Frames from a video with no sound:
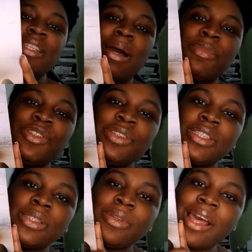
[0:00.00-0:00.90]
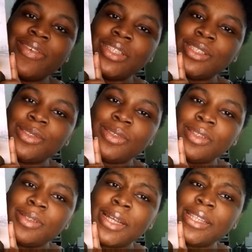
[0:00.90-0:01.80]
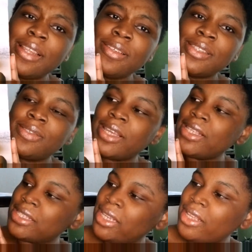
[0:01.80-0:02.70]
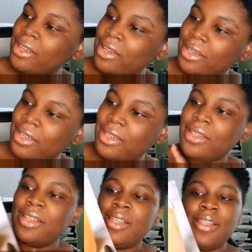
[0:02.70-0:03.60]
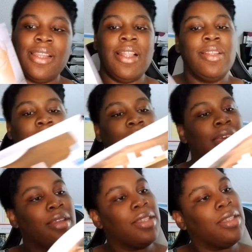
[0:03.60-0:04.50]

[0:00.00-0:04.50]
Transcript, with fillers: tamarind juice, this one have it too, and that looks so nice, ain't it? That looks nice.